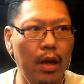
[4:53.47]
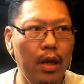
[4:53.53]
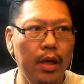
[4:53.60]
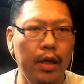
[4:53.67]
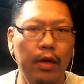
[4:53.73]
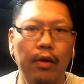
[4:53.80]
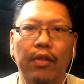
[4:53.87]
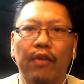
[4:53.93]

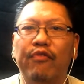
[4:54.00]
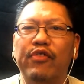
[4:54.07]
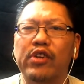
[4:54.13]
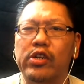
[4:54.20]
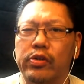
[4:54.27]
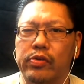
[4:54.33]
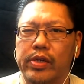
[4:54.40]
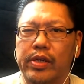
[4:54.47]
the
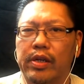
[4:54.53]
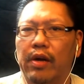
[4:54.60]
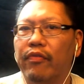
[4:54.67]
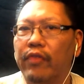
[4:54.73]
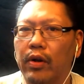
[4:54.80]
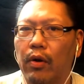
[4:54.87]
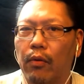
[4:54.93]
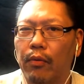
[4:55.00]
official stuff,
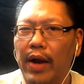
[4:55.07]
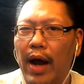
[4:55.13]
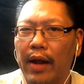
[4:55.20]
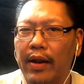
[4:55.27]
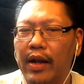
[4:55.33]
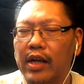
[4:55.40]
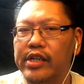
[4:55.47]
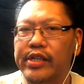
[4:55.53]

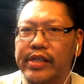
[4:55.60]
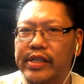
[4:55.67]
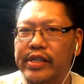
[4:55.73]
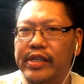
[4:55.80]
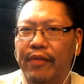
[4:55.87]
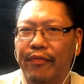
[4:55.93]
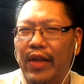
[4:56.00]
not just the stuff